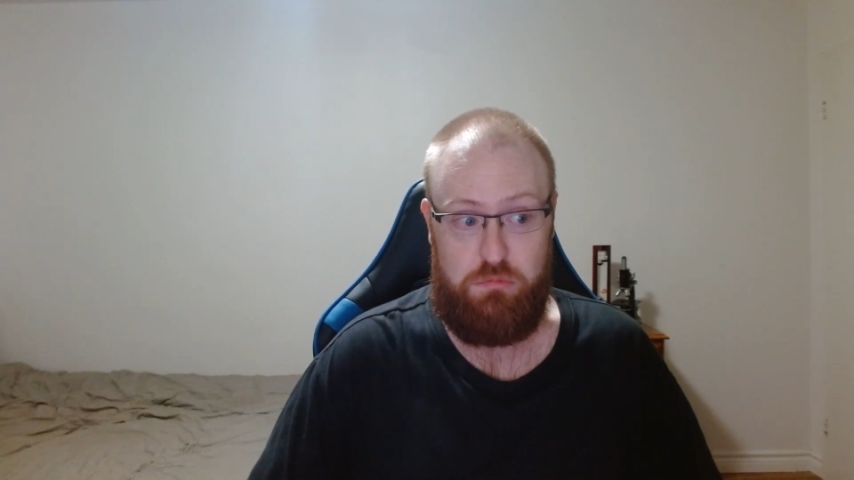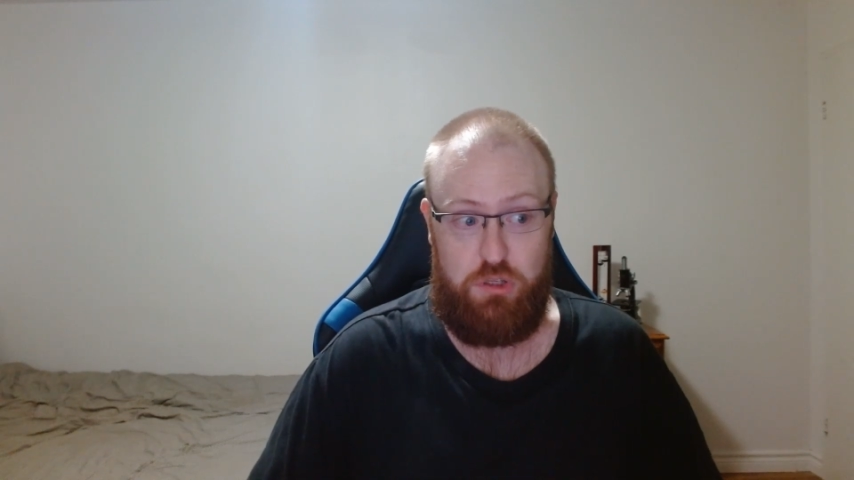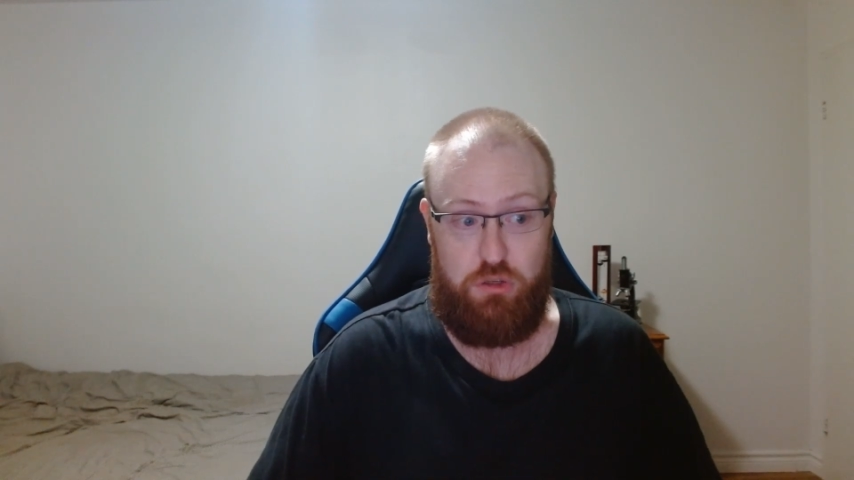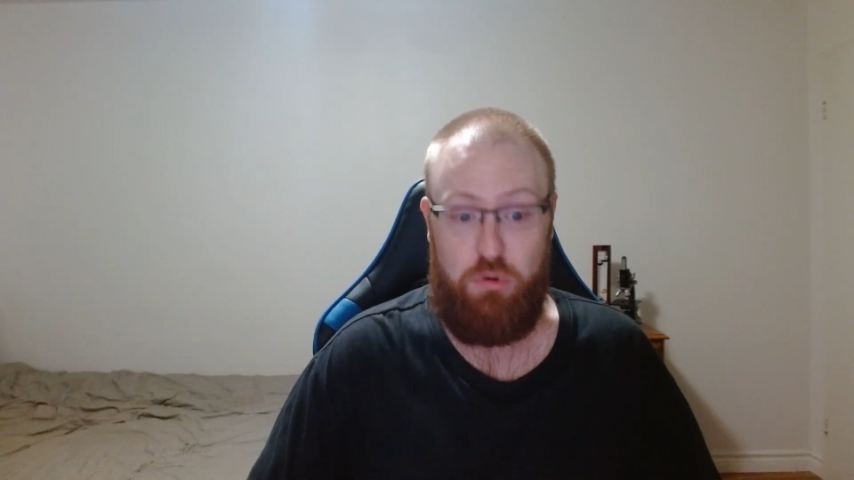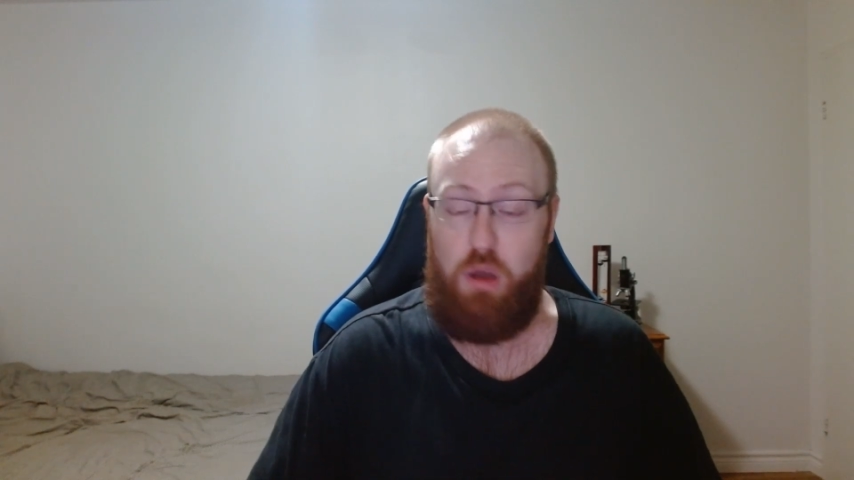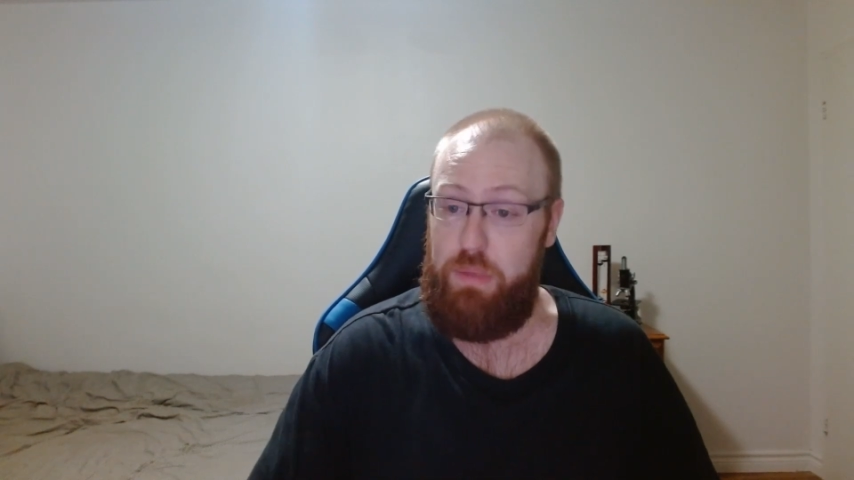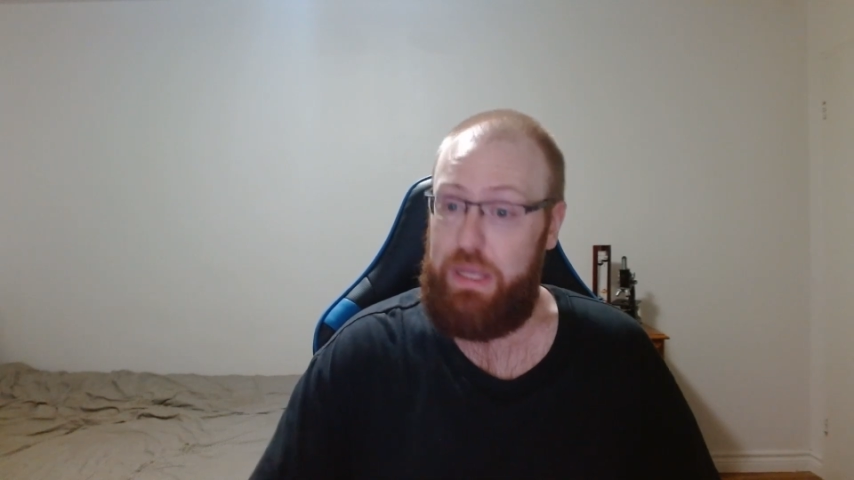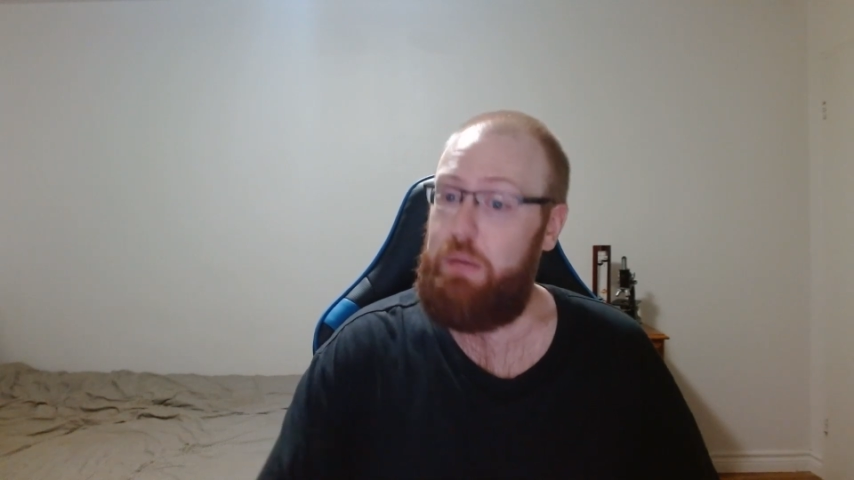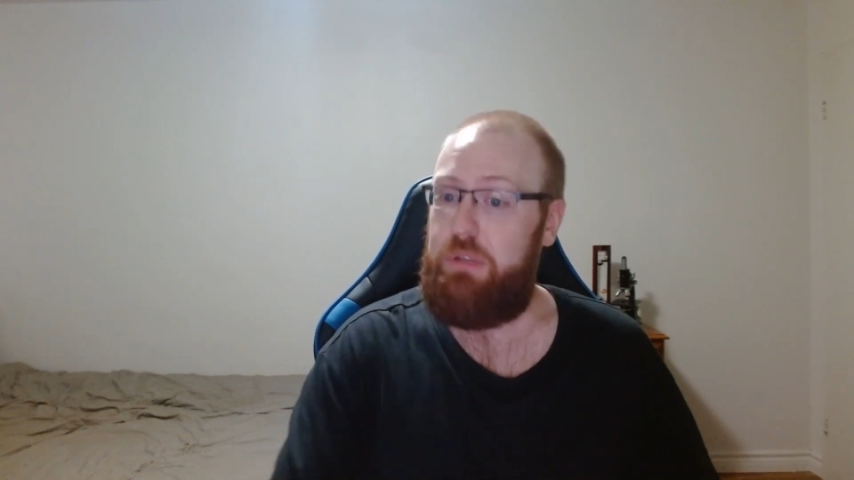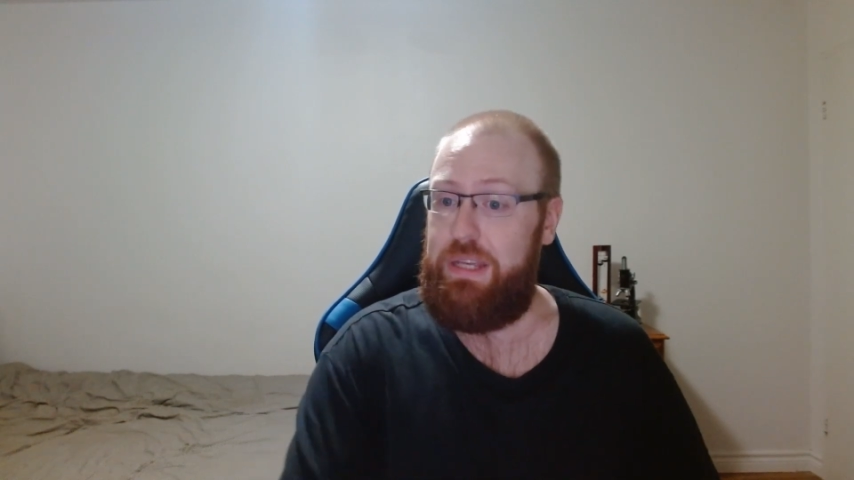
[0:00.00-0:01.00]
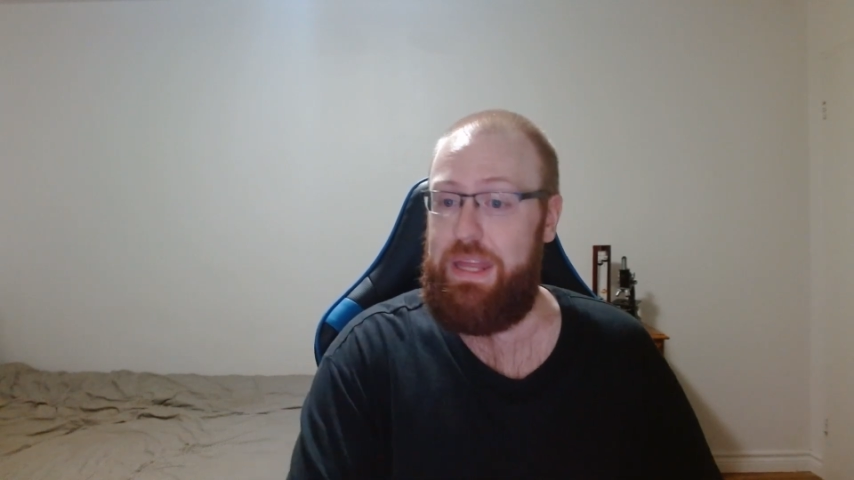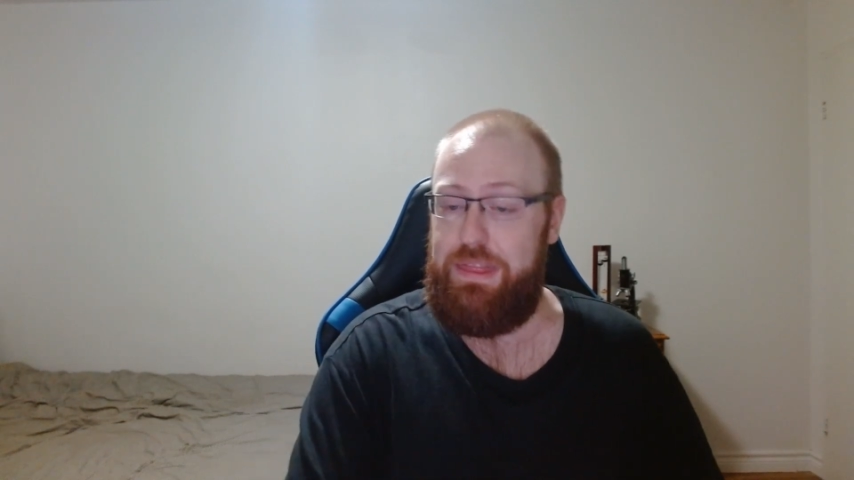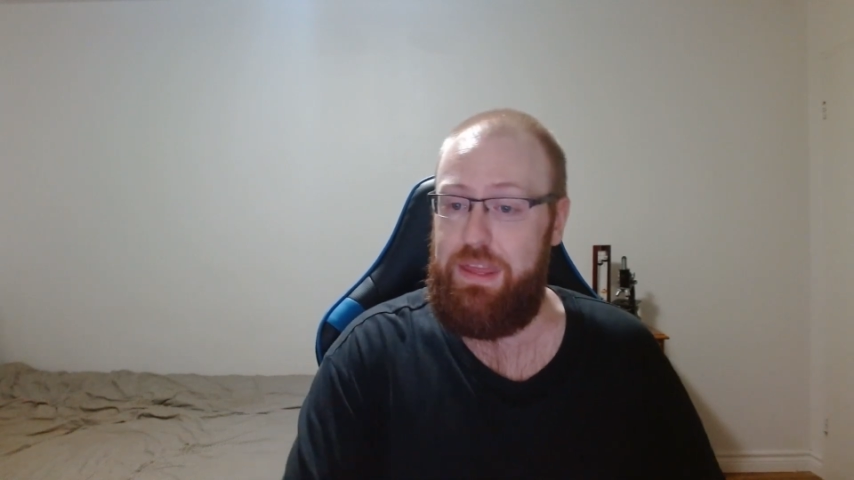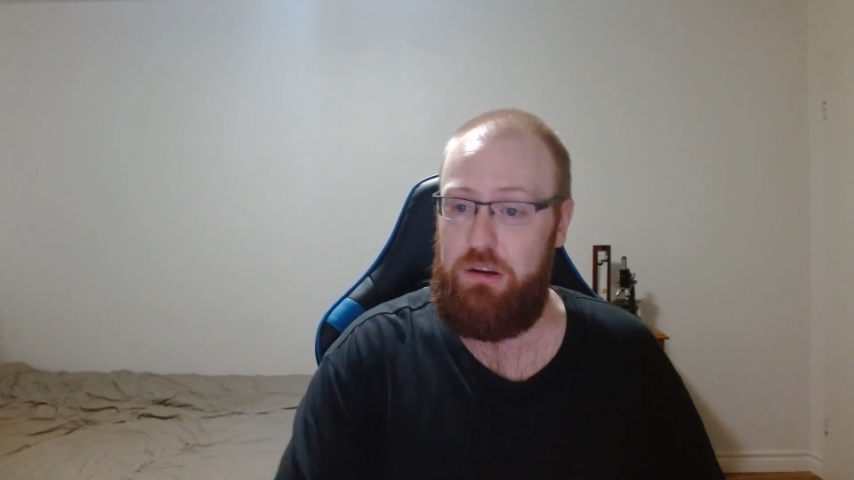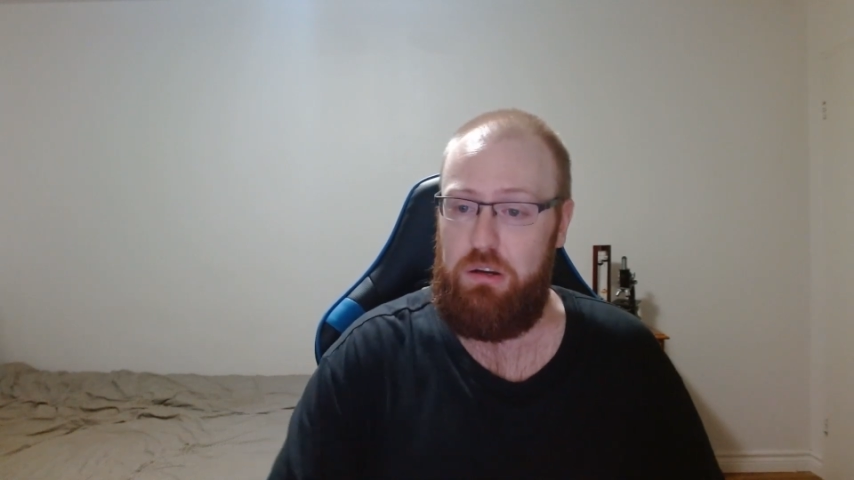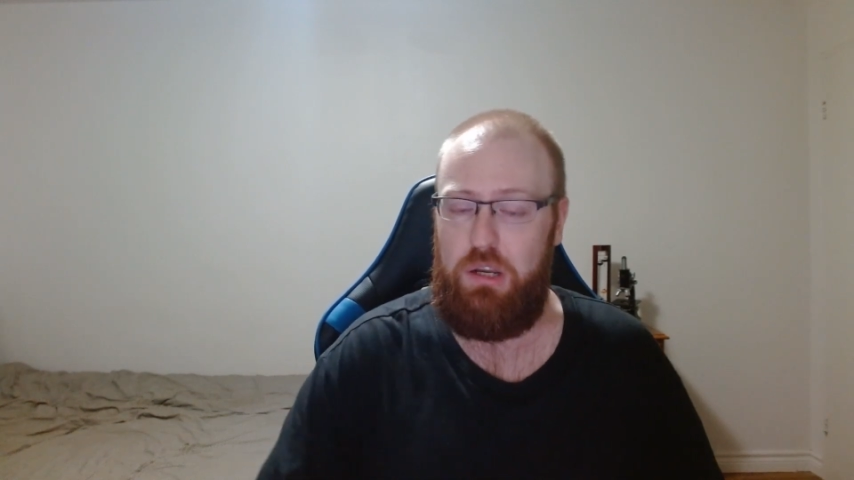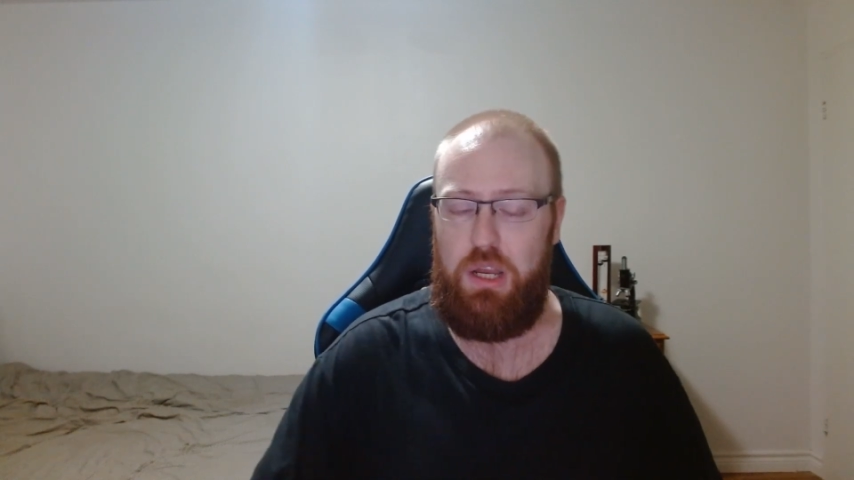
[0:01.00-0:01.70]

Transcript: you not being able to get there?